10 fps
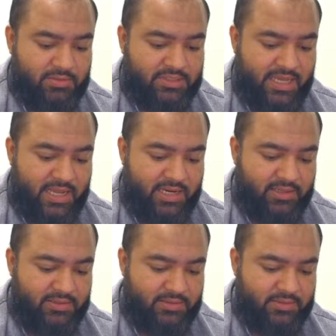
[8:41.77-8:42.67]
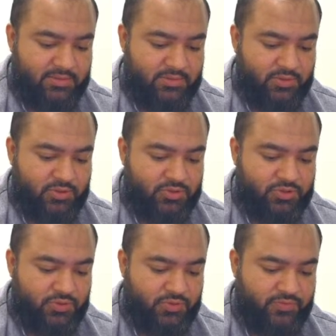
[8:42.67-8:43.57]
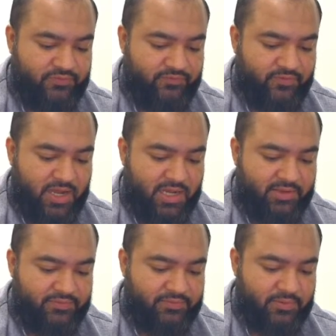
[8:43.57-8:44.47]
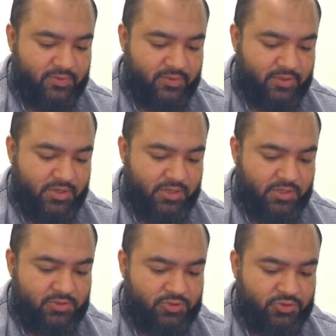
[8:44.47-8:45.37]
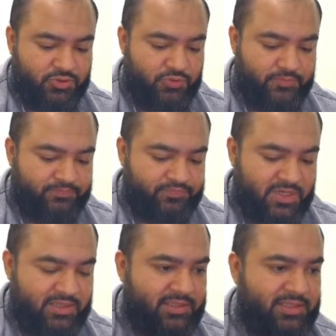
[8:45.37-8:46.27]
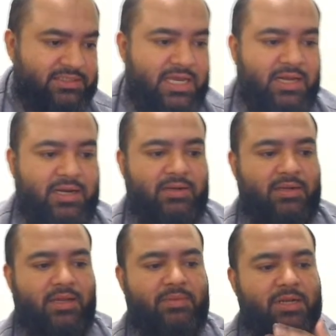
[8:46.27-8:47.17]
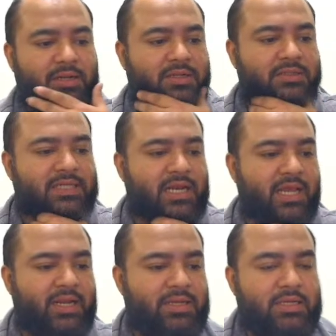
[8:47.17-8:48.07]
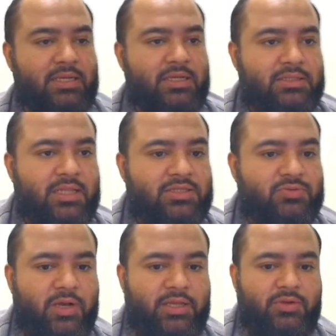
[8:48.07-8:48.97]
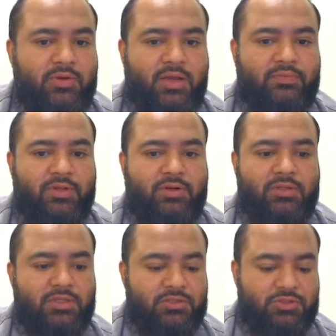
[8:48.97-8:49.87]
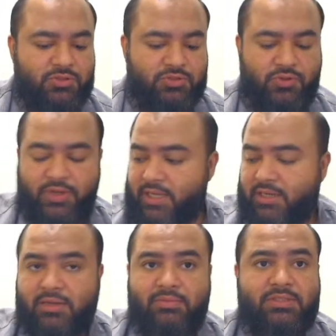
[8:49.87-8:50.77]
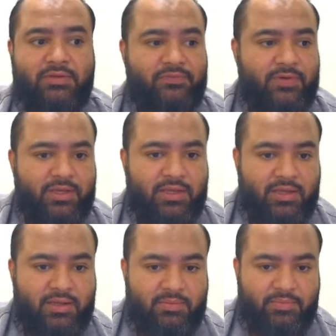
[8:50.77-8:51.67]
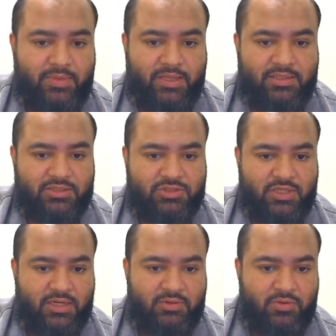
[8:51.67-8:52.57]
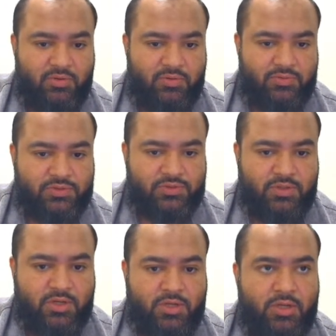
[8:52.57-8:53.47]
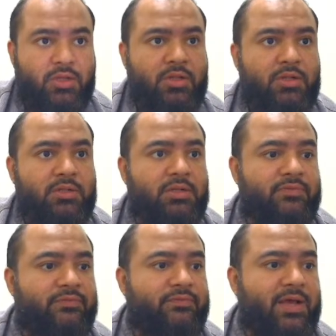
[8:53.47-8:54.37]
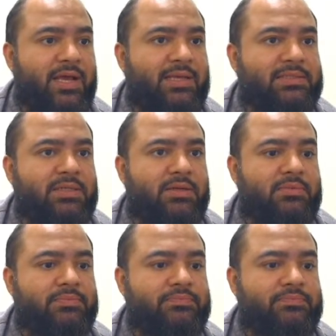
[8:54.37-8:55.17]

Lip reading: 10 to 5 to 2. I think the chat, I made it a little delayed. That's why you have little issues doing it. Let me see if I can make the chat go a little faster.